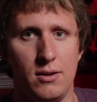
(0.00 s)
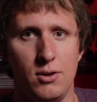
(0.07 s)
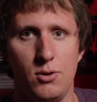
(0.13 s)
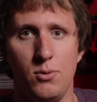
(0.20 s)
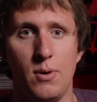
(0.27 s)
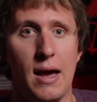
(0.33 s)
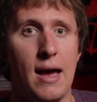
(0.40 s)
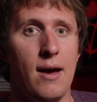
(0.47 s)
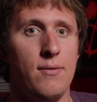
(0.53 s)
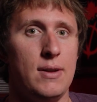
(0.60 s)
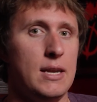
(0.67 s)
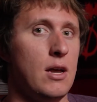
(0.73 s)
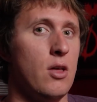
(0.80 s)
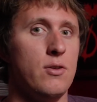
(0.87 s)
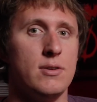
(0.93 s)
Do you have
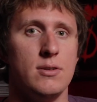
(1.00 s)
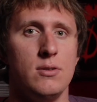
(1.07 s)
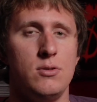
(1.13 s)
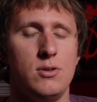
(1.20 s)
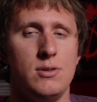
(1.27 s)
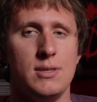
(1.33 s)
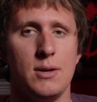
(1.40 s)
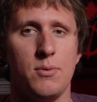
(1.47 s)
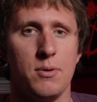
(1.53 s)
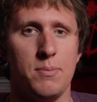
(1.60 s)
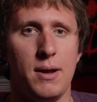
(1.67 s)
any other solutions that work